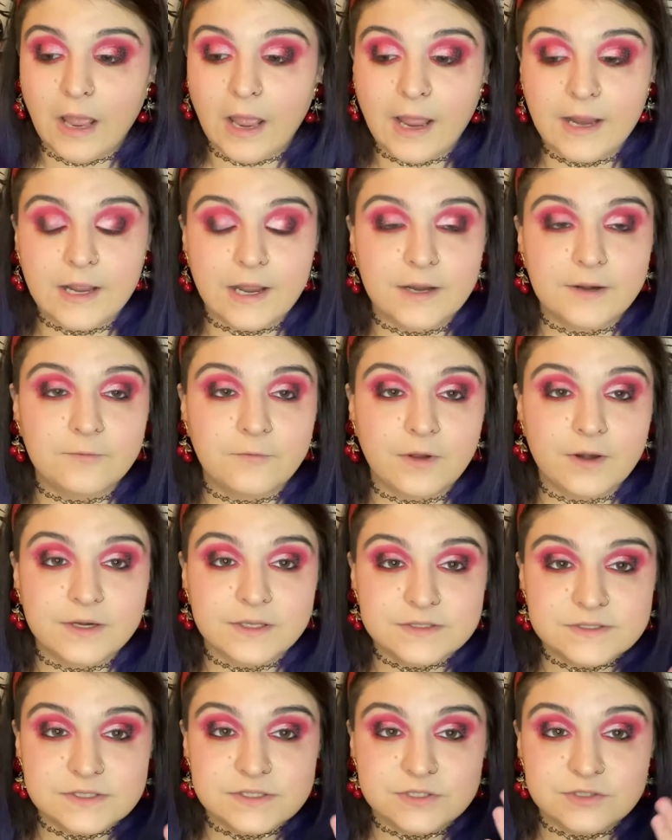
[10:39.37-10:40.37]
I kind of
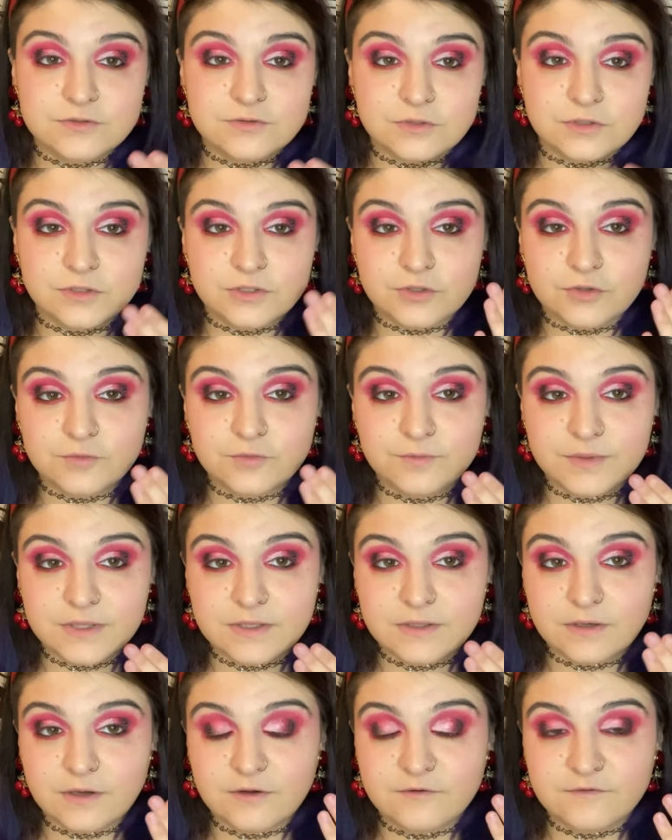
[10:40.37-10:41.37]
wanted to do a little
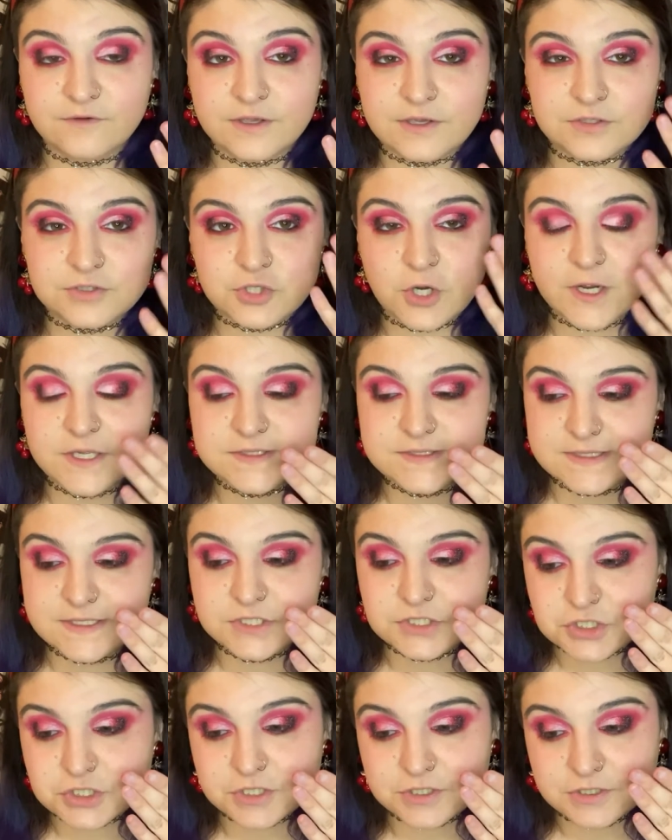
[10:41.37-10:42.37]
bit of like a
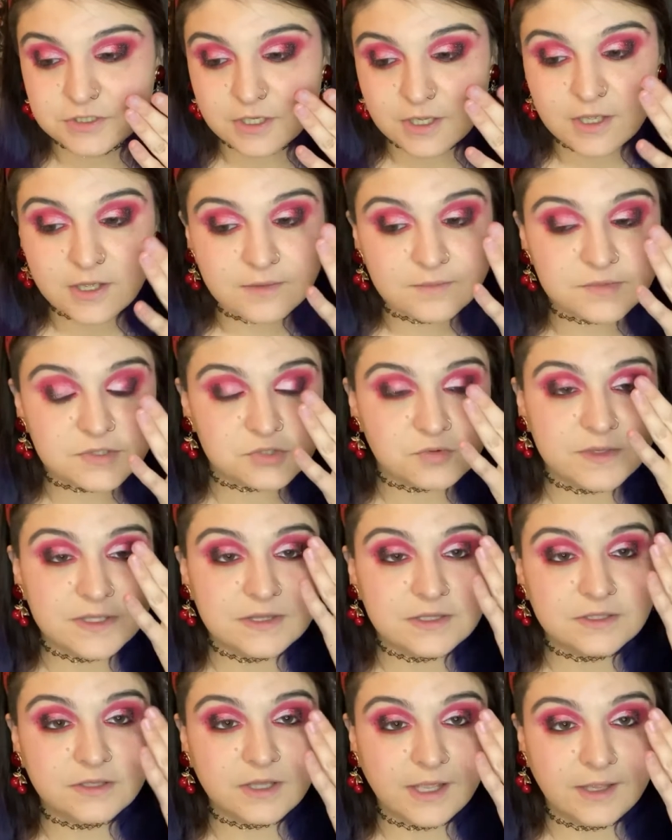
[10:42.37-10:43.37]
transition between
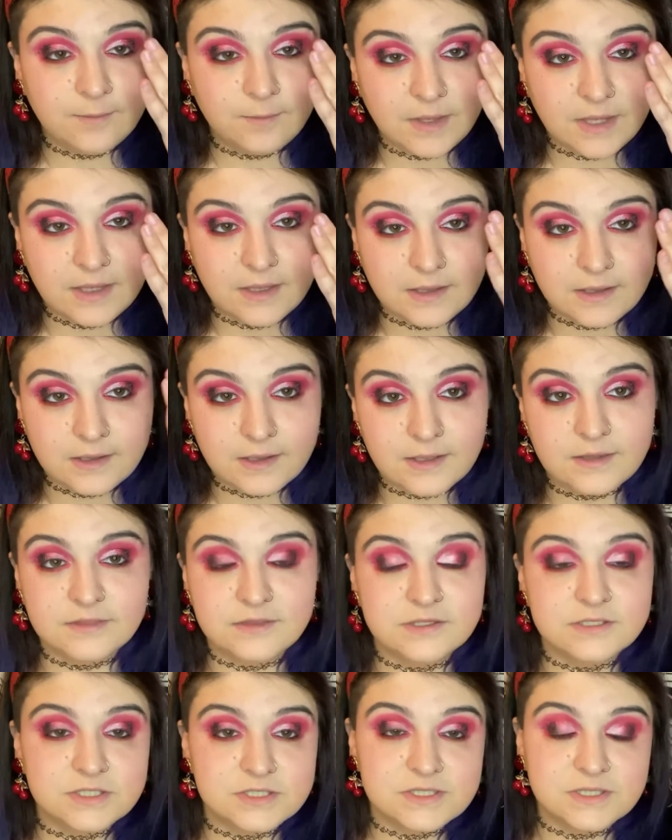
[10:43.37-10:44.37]
the light pink
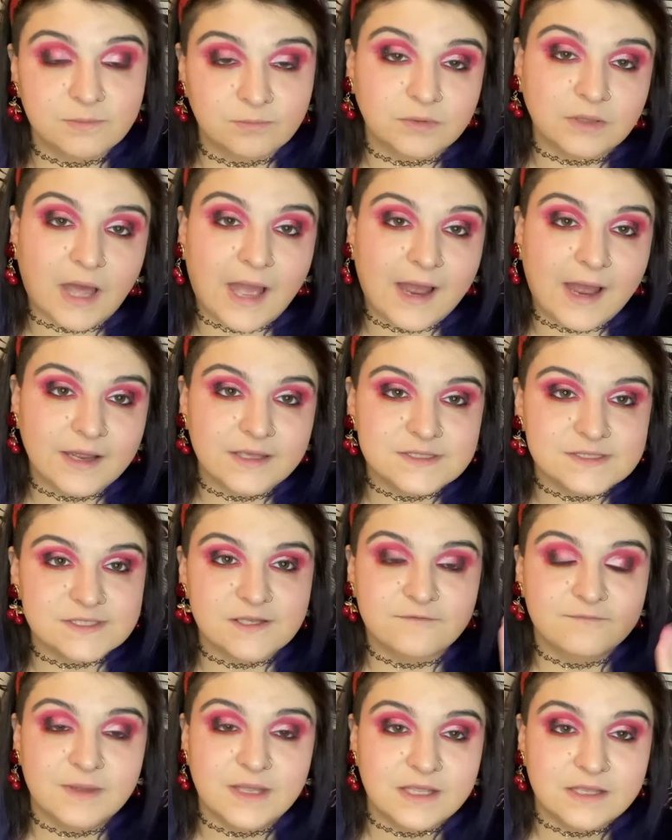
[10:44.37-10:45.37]
and just the black,
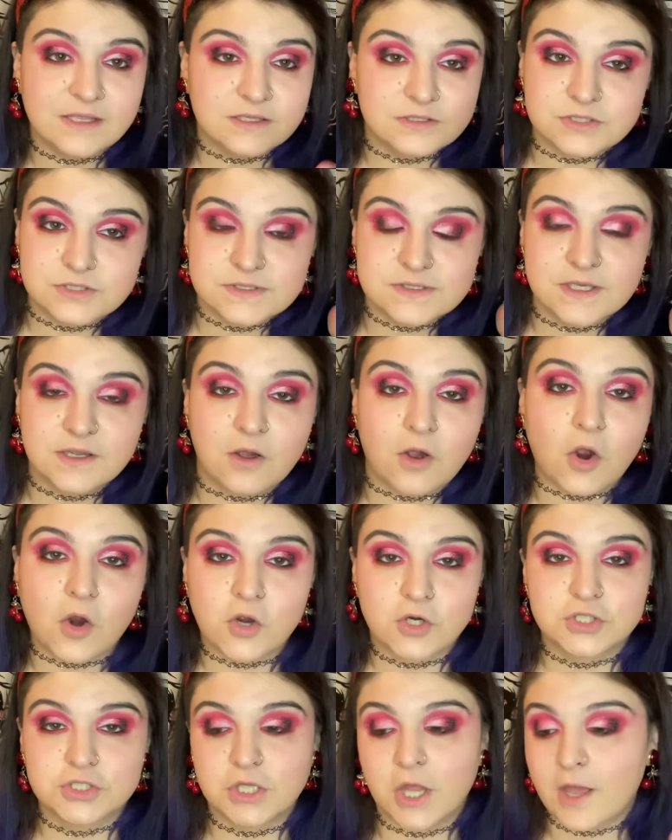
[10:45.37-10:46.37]
instead of making it just like a
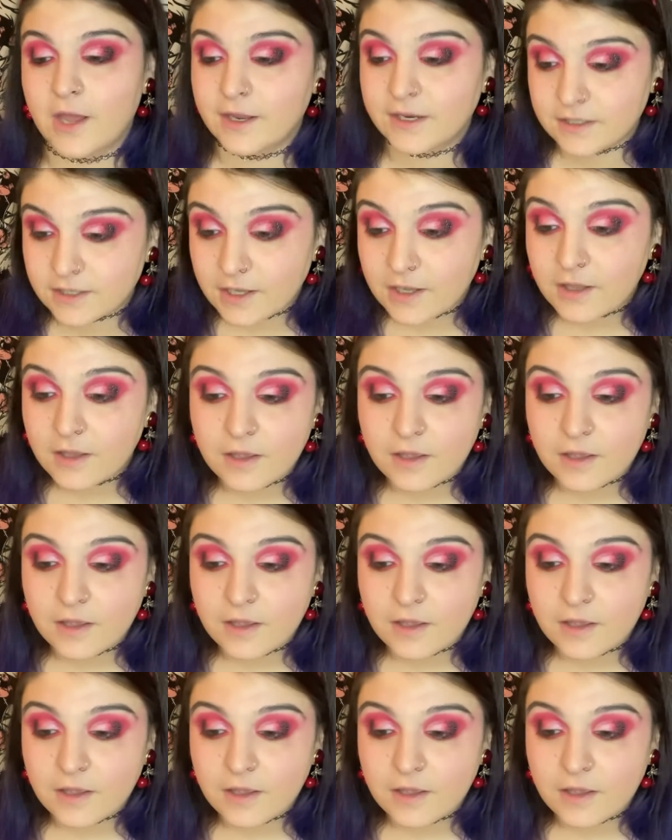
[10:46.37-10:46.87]
harsh line.